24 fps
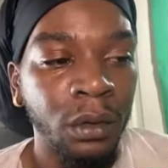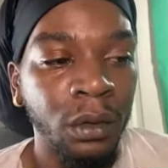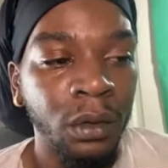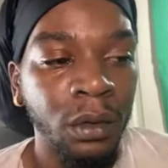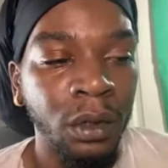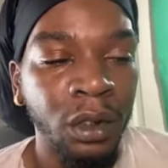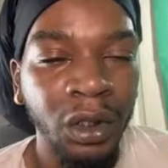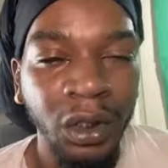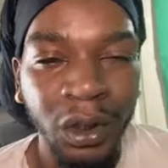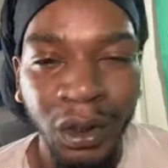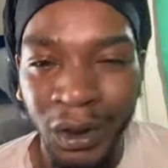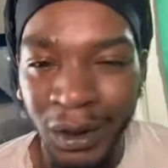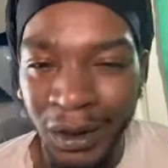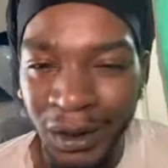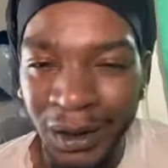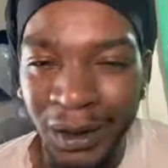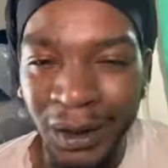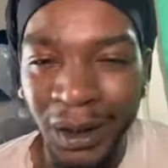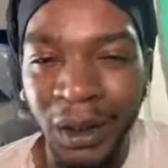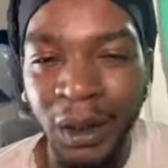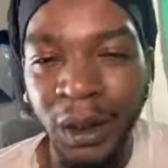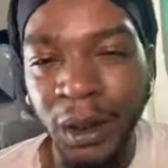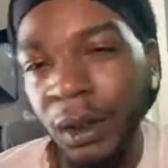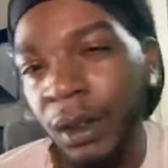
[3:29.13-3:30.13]
should
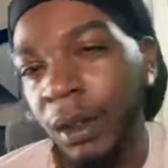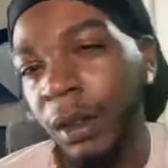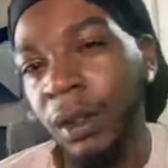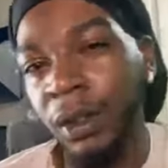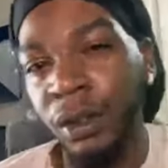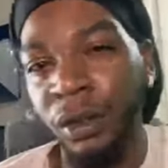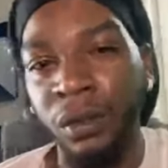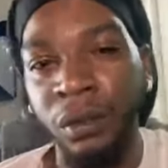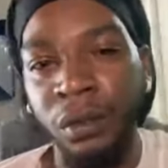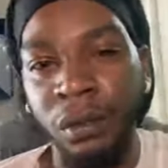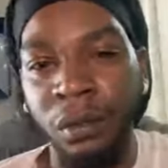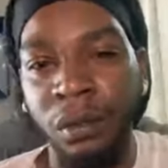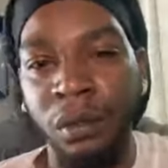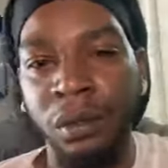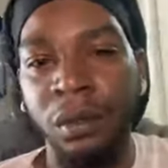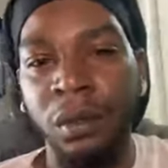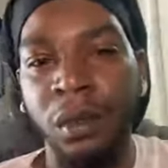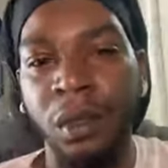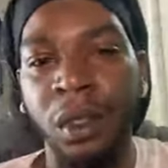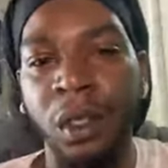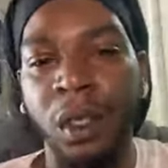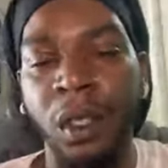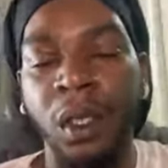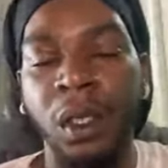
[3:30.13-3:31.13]
sit into.
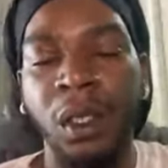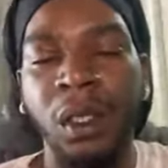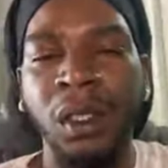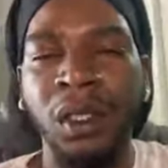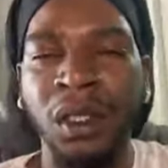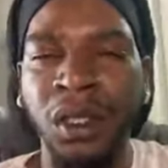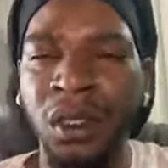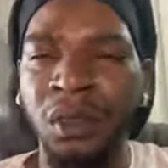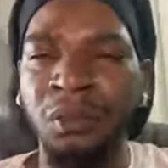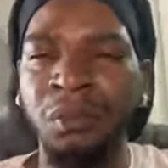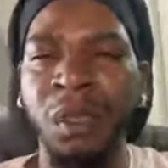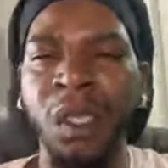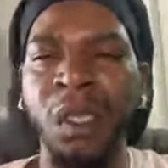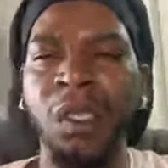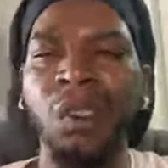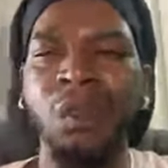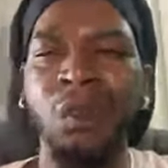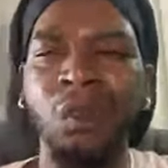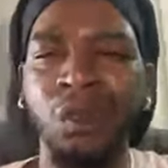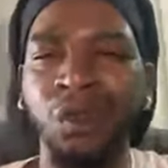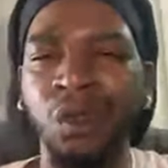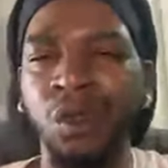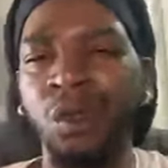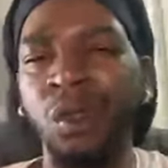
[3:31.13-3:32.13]
It should make you
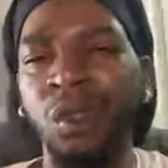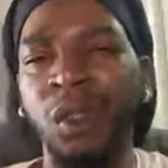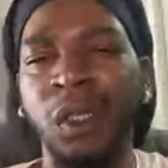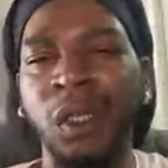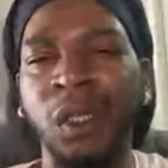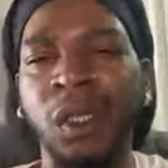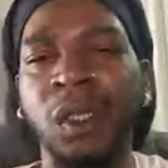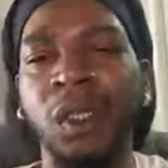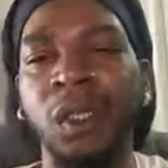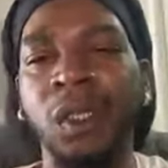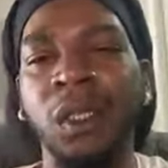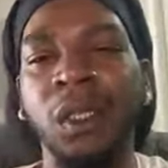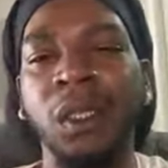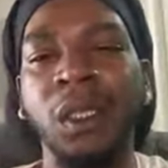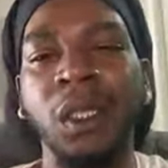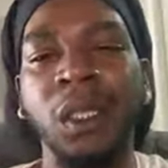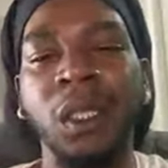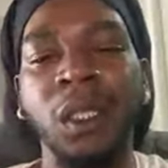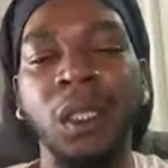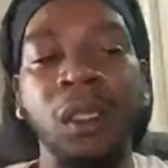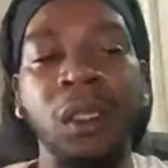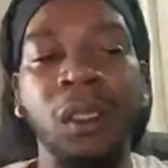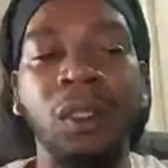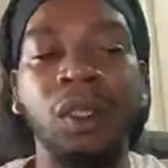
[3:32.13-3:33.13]
truly
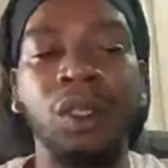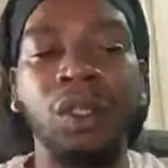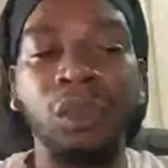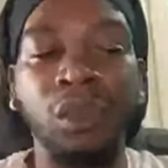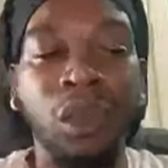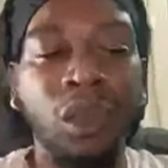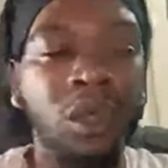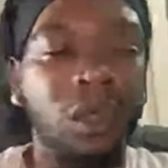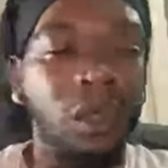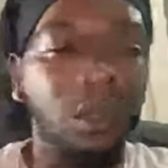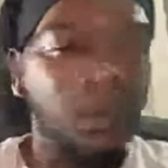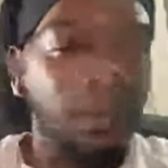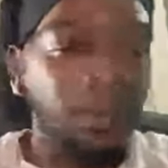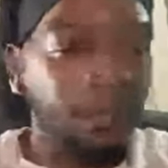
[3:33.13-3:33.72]
understand that you're